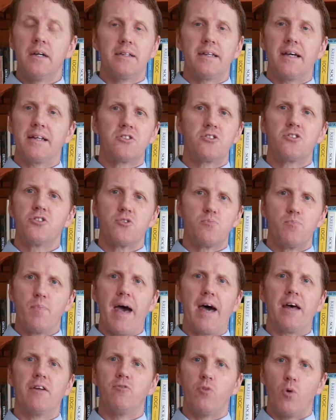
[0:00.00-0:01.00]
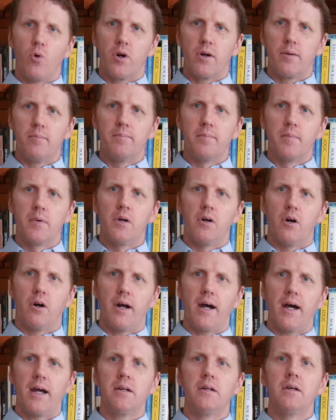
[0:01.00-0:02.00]
That's just bad form, all
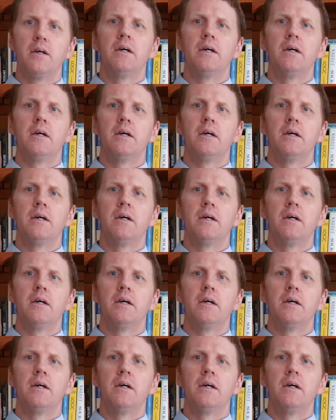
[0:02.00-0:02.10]
right?